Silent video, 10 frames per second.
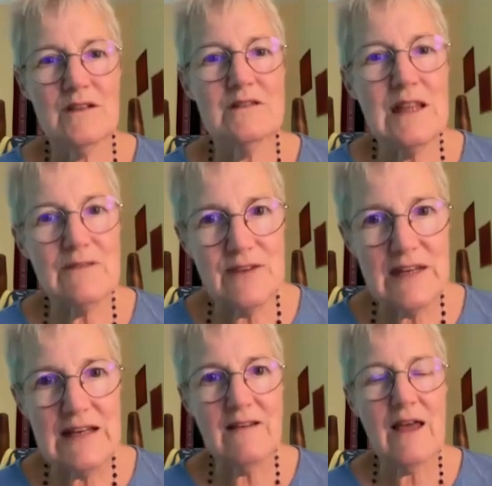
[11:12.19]
the
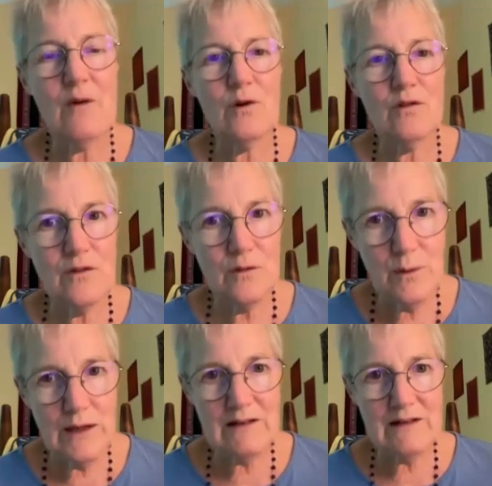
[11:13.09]
lifting that we're
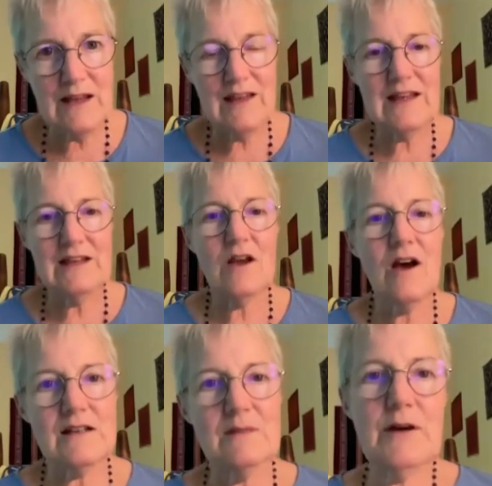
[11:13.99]
doing. And he
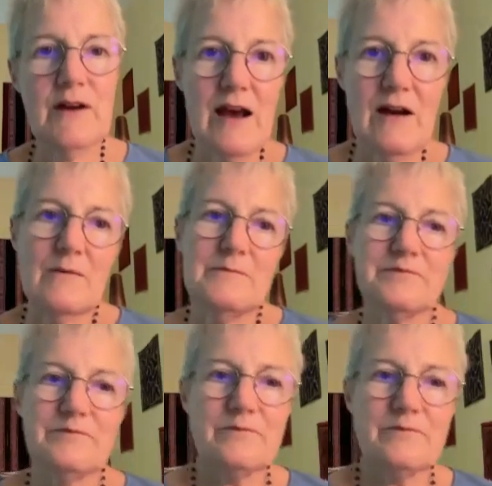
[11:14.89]
talked about how